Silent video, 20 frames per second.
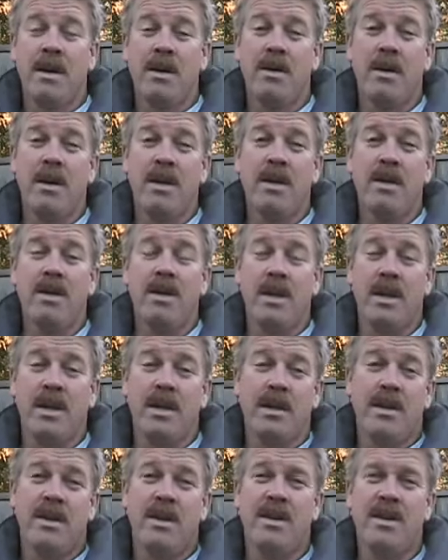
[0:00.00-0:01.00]
who are usually
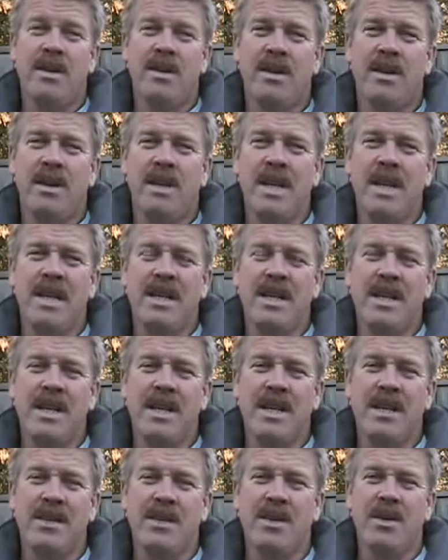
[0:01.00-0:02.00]
in their late
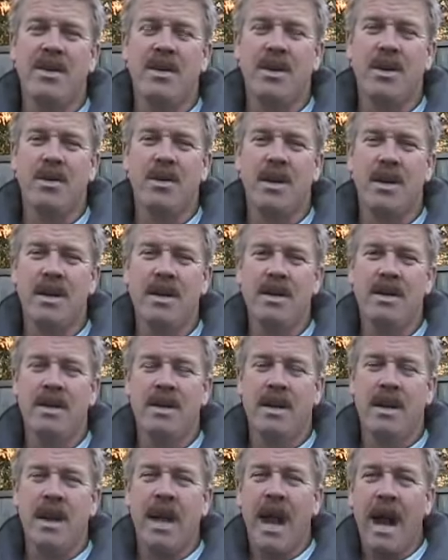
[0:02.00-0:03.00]
teens or early 20s
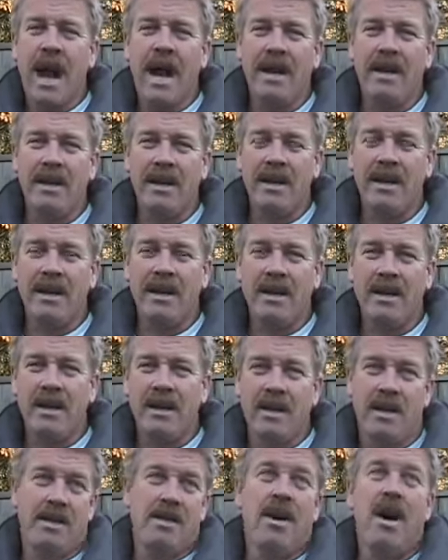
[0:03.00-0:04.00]
acting.
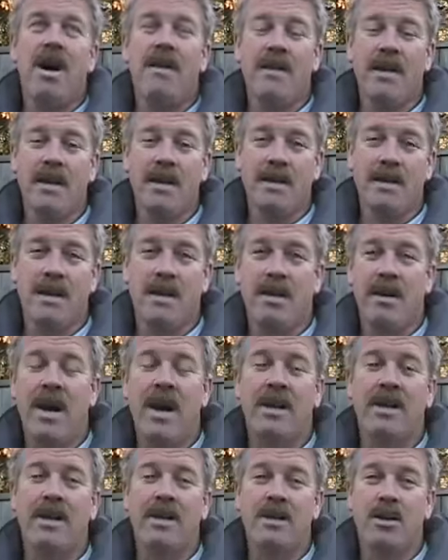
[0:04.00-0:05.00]
It's obvious, and they're
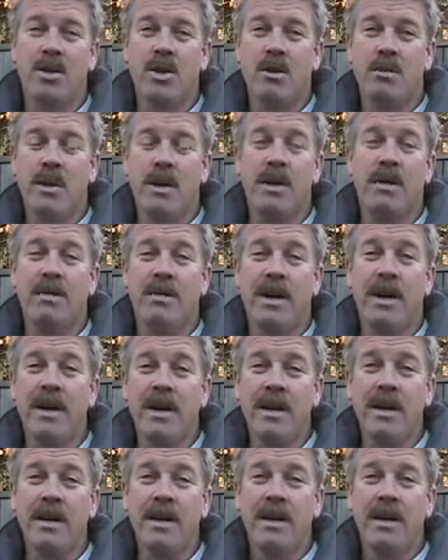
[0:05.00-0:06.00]
acting stupid or
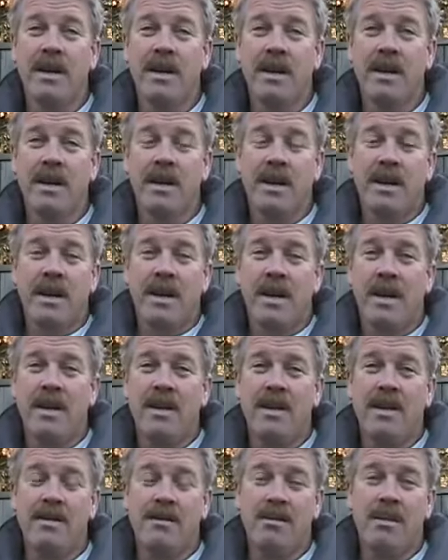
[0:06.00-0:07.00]
funny.
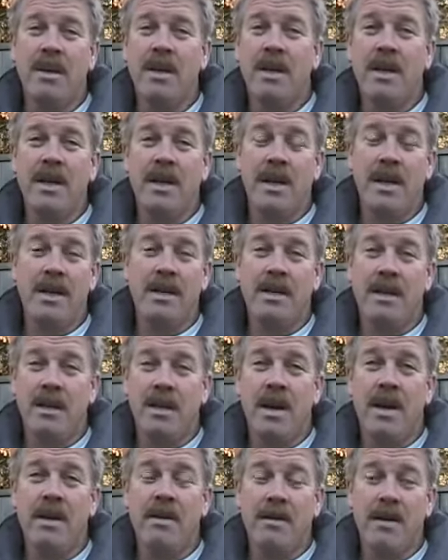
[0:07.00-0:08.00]
And this really gets a
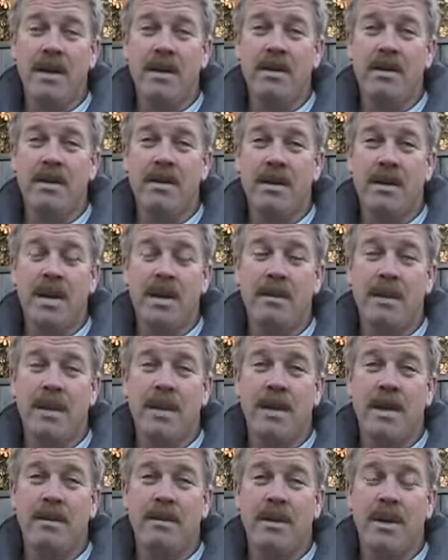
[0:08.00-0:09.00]
lot of views, and they
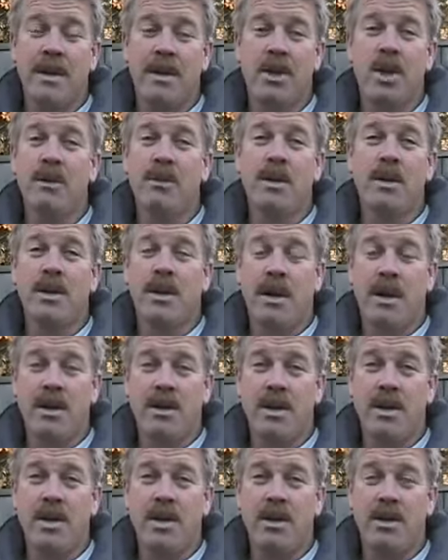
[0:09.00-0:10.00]
become like
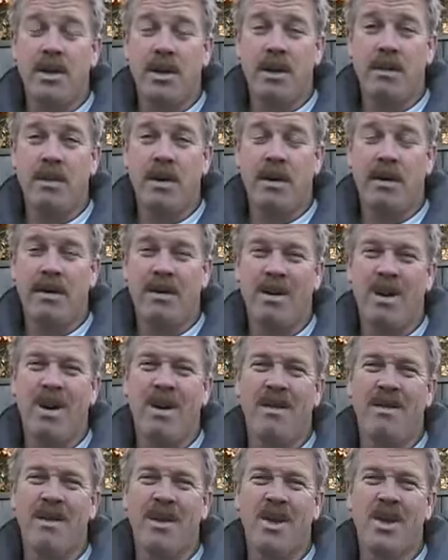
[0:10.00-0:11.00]
superstars on YouTube.
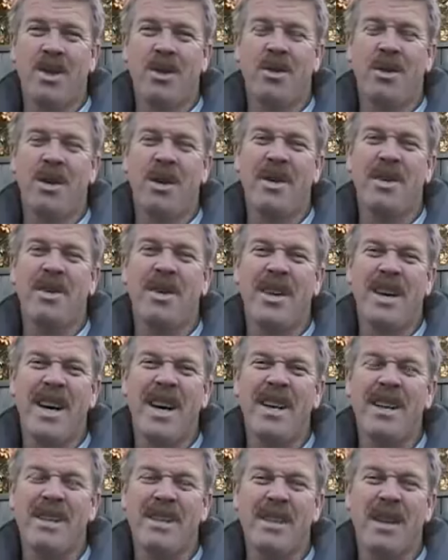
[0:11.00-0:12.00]
Well, for children under
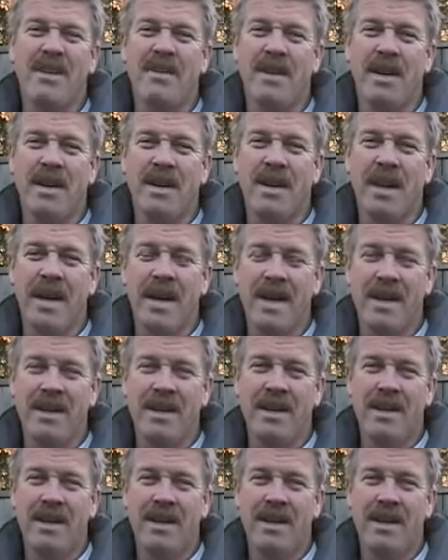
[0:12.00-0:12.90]
10 and stuff like that.